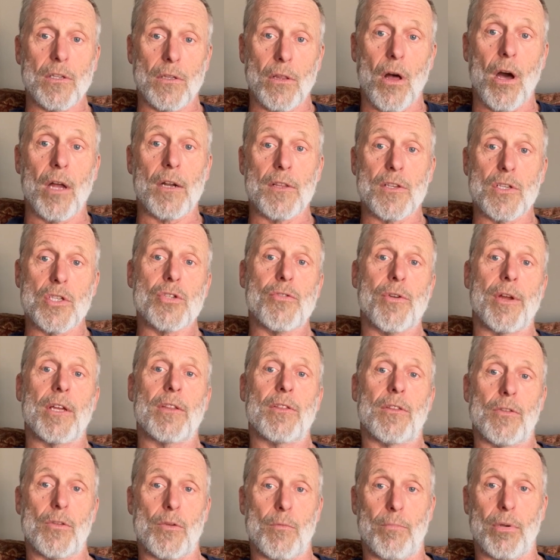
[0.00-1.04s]
lot of the strength
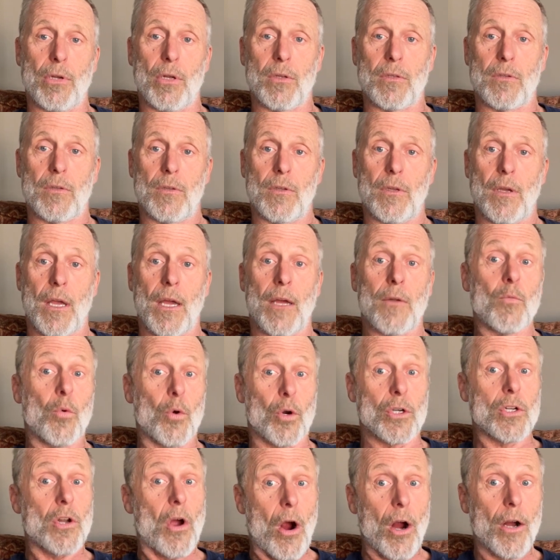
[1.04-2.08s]
that you built and
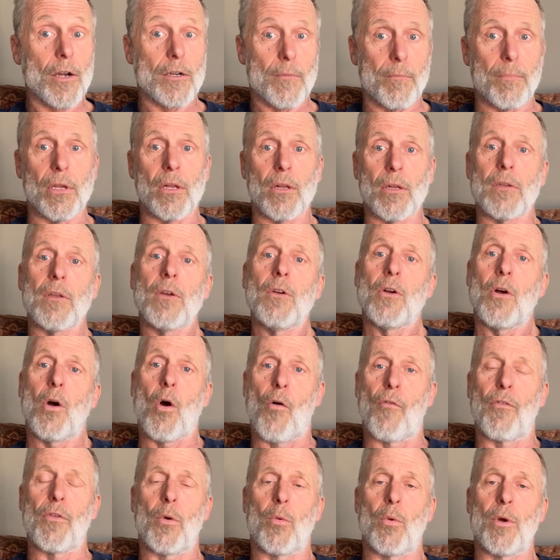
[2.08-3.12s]
worked hard to build
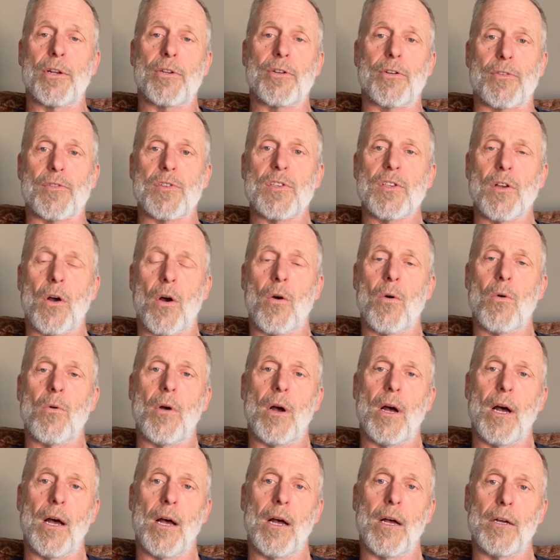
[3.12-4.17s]
over the winter.
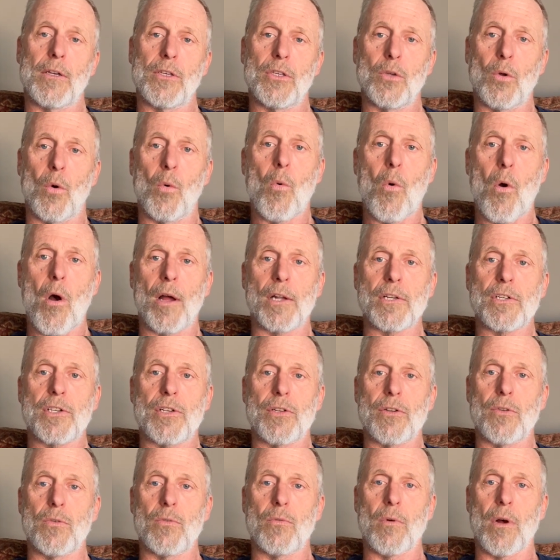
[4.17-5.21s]
So you'll want
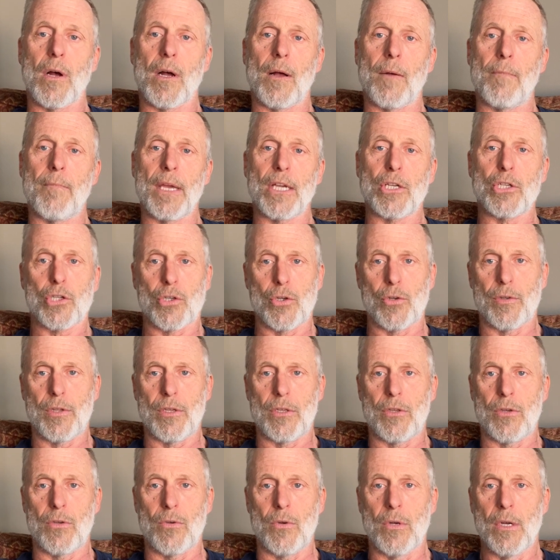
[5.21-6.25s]
to make sure that
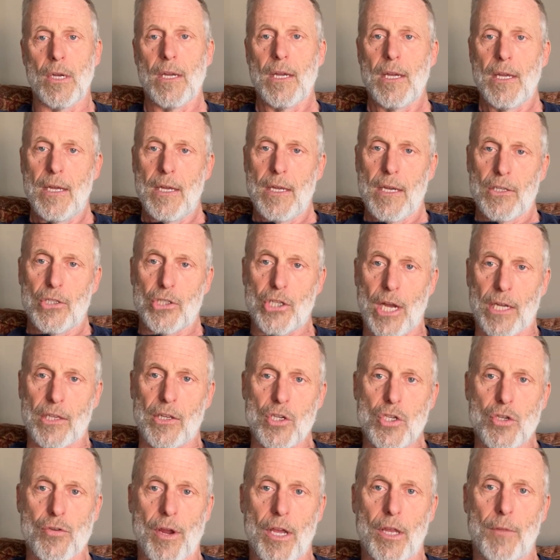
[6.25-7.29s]
you check the
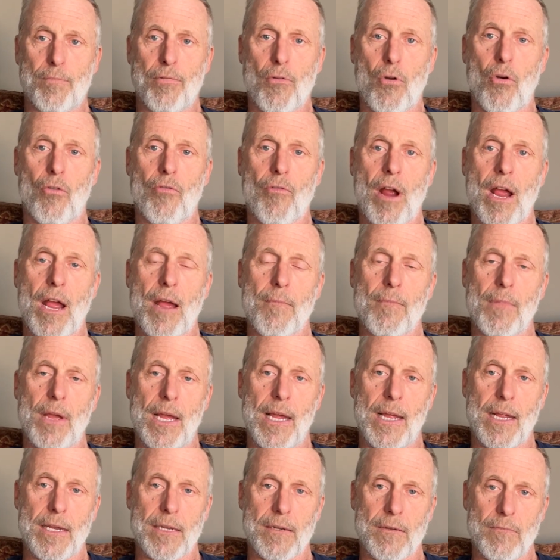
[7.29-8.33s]
strength program
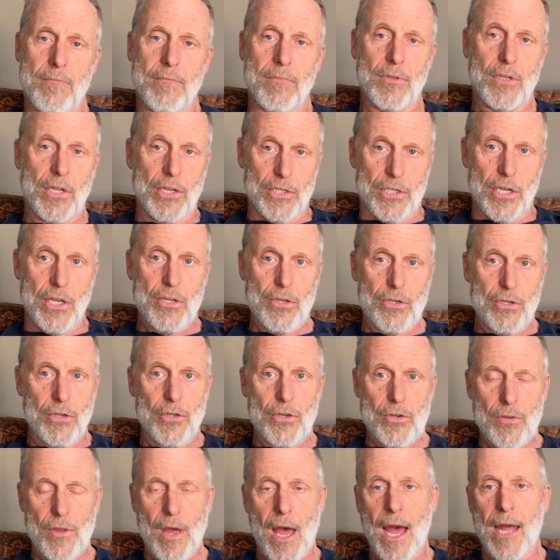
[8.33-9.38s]
and continue to
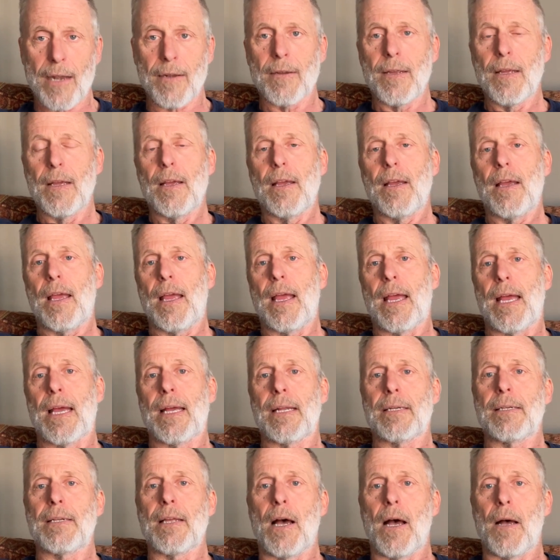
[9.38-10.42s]
do that.
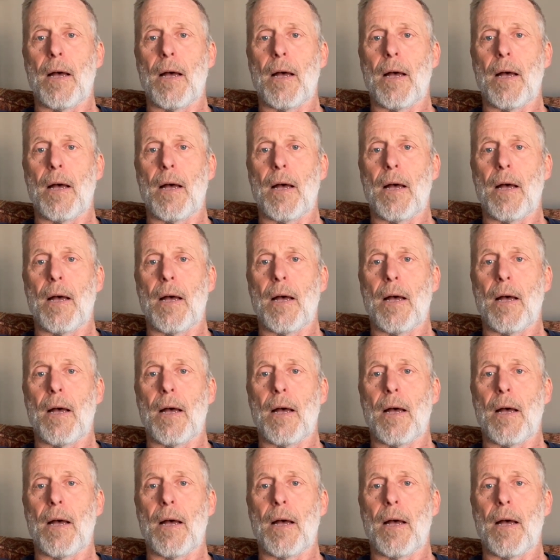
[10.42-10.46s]
And